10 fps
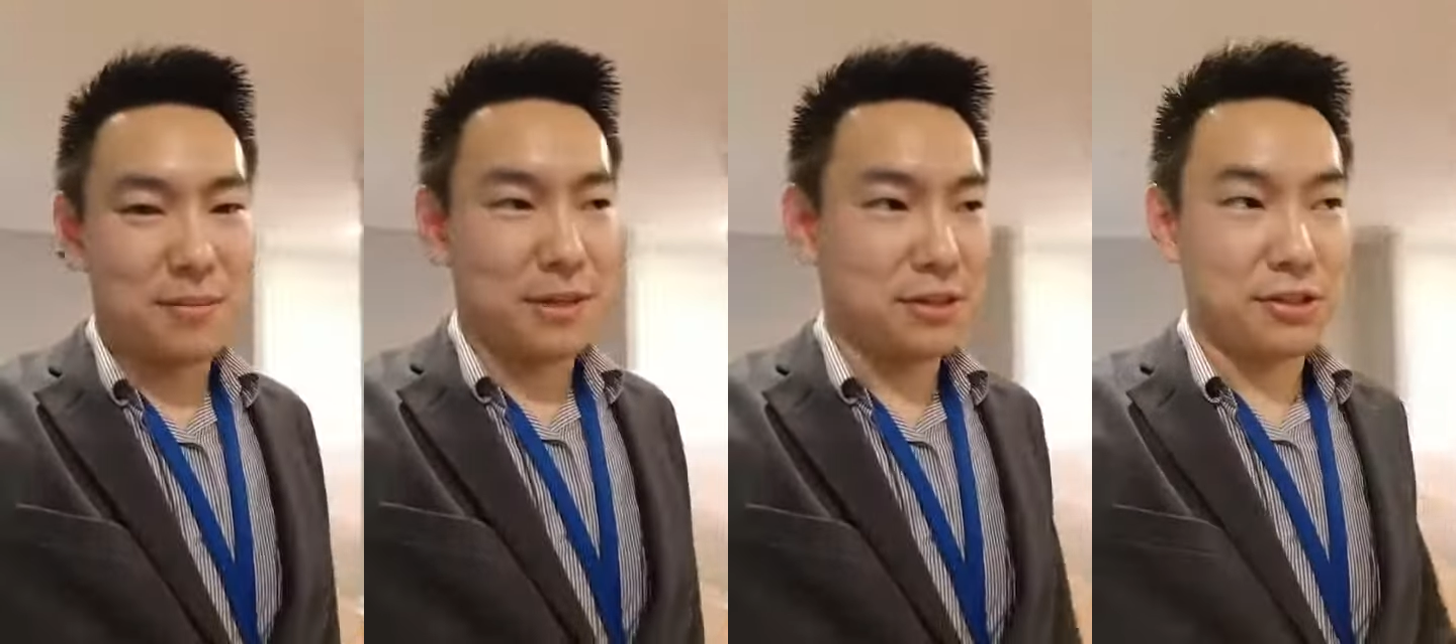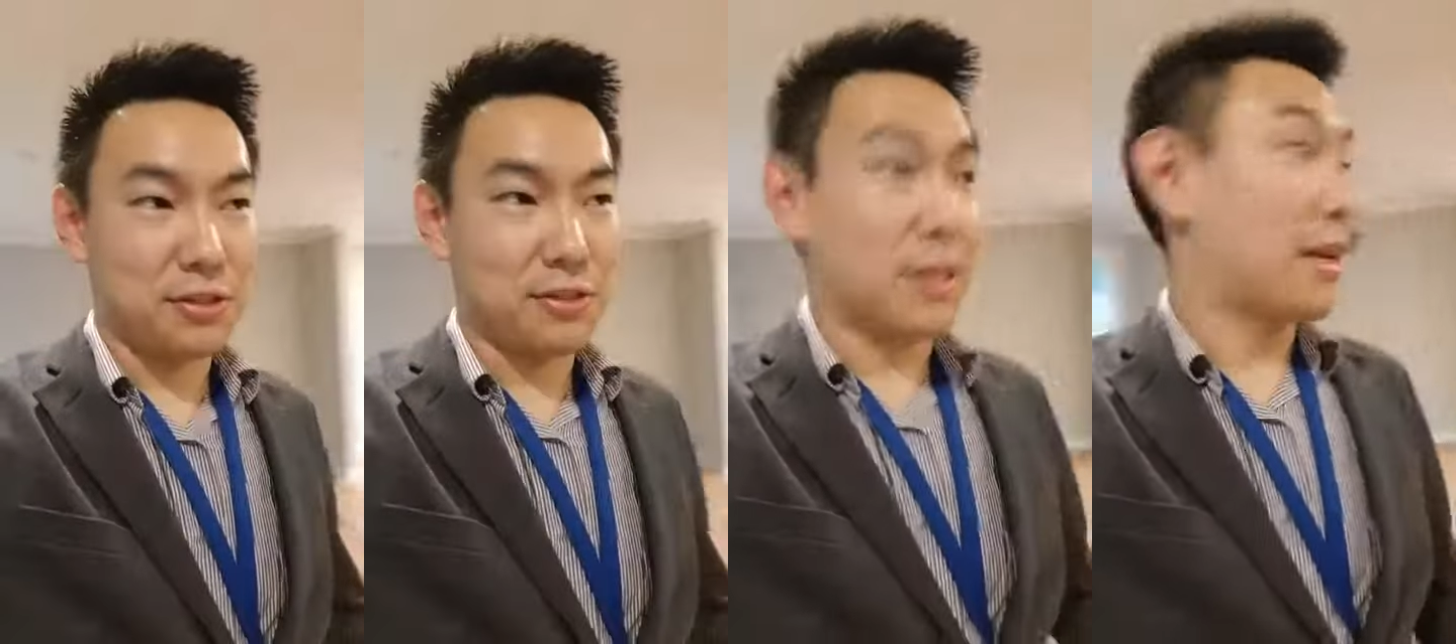and it's
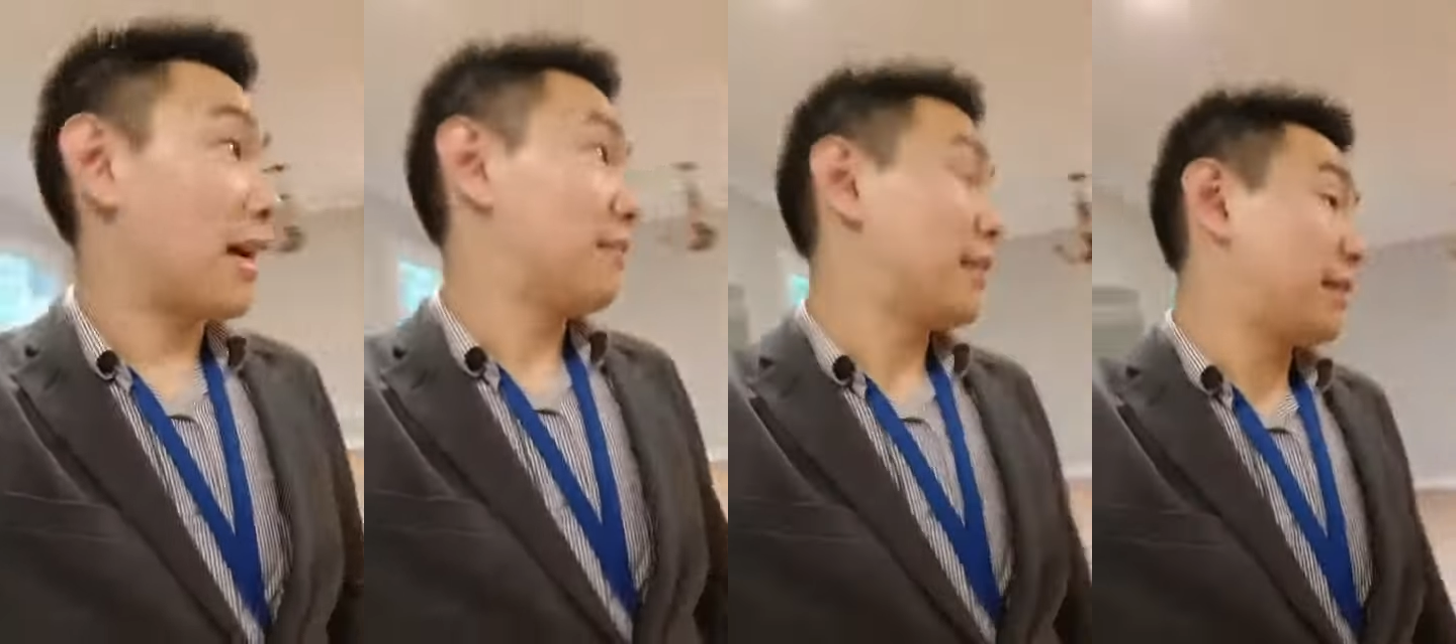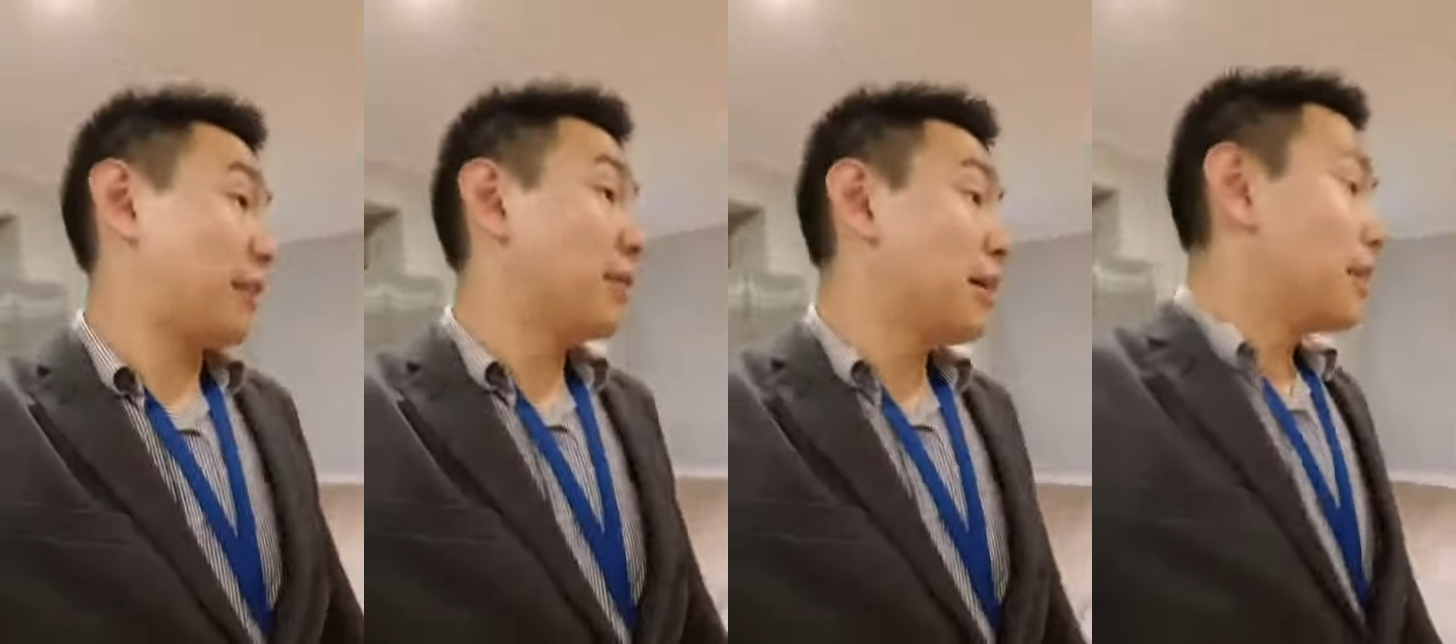just great to have that.
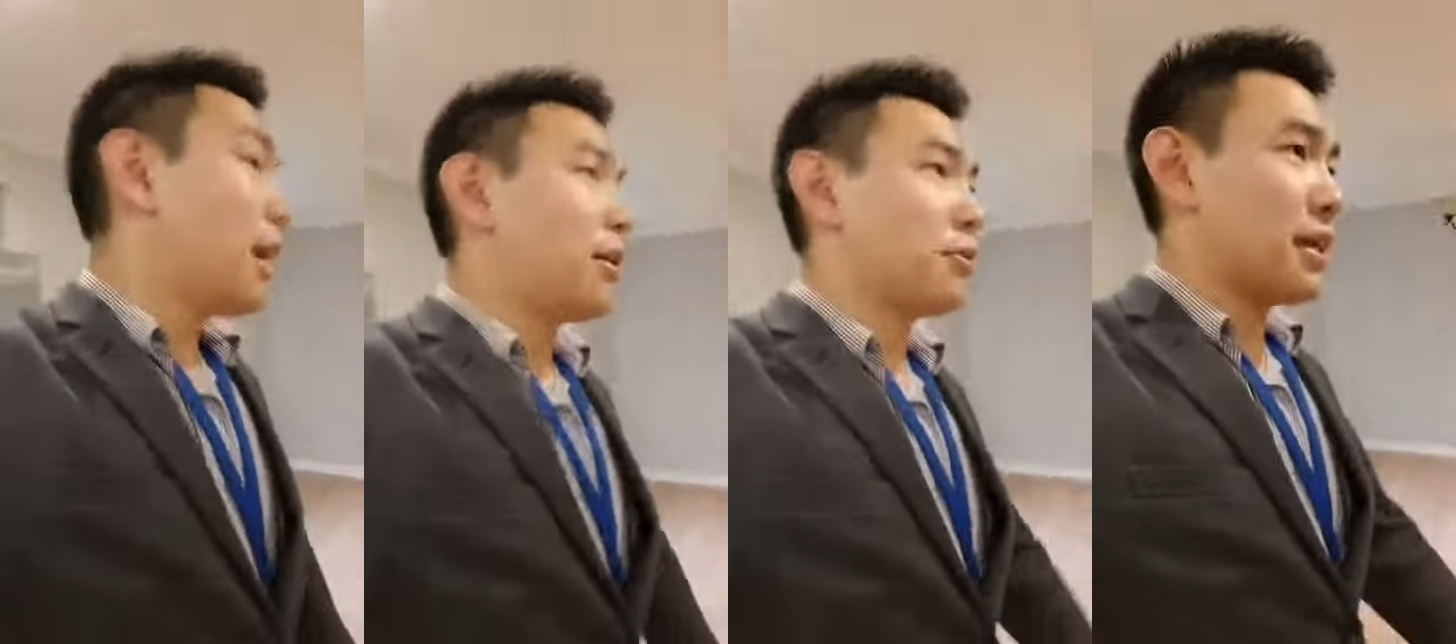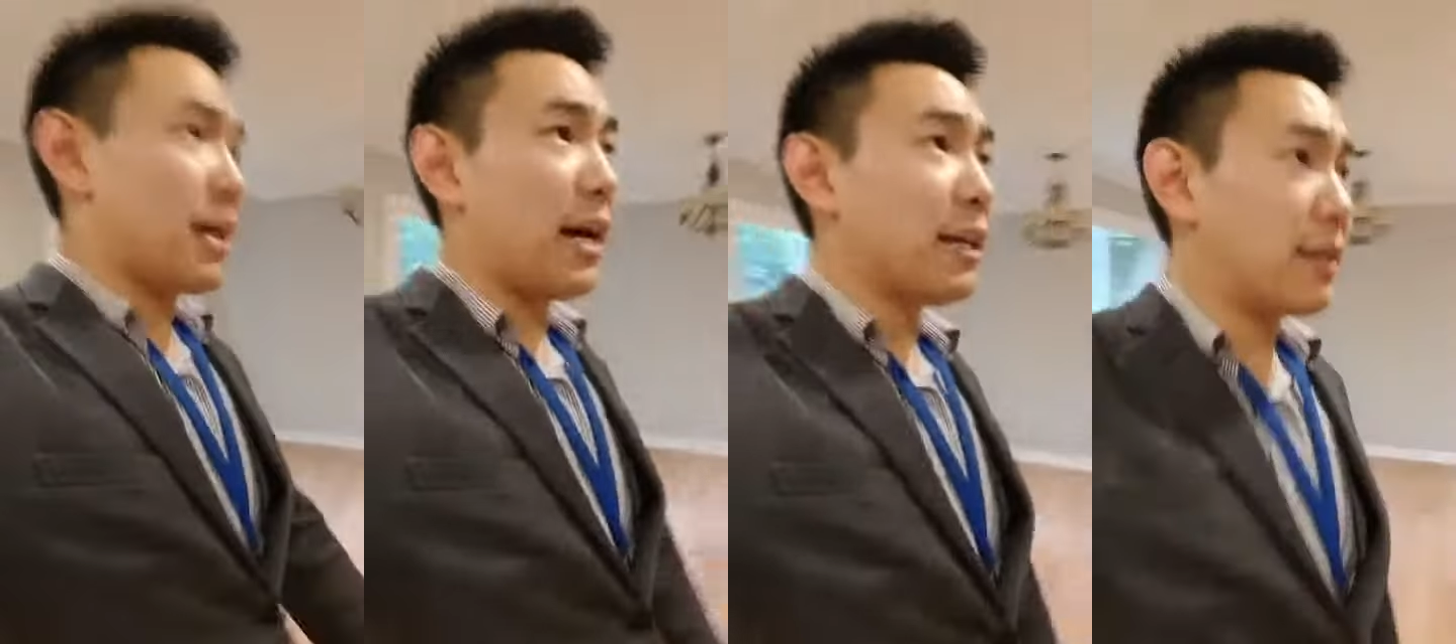Now, I don't think I
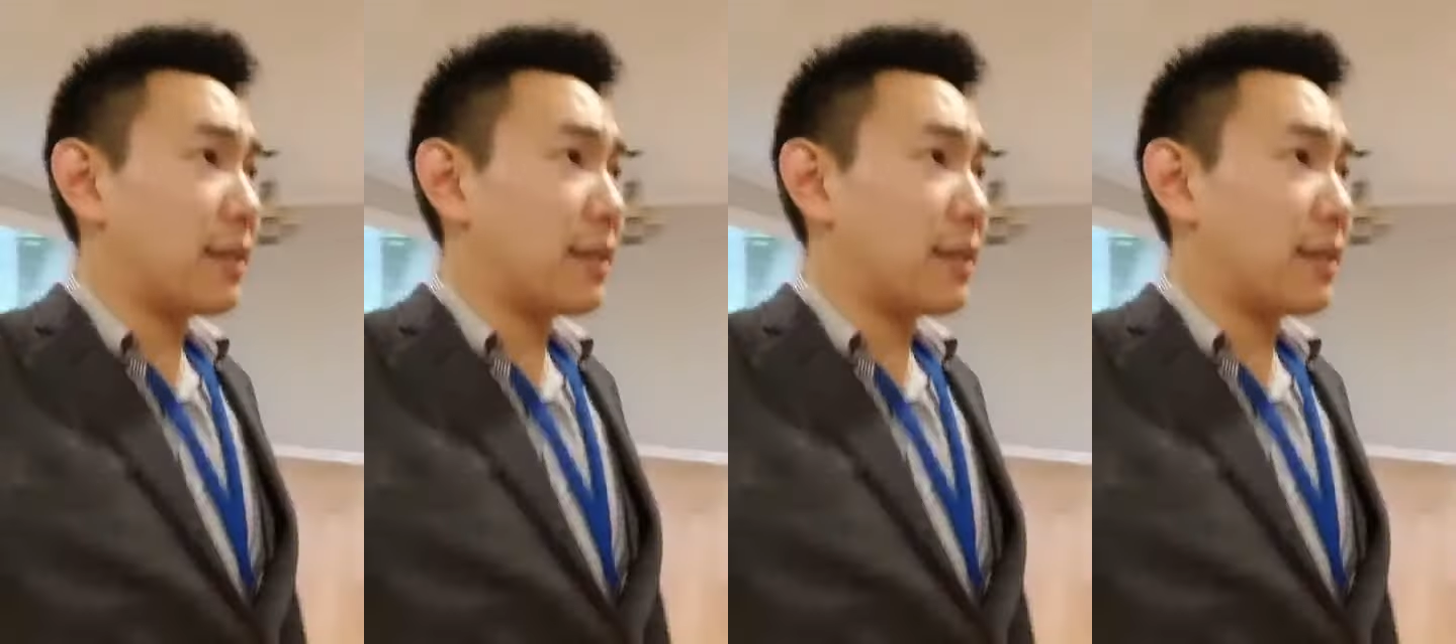highlighted this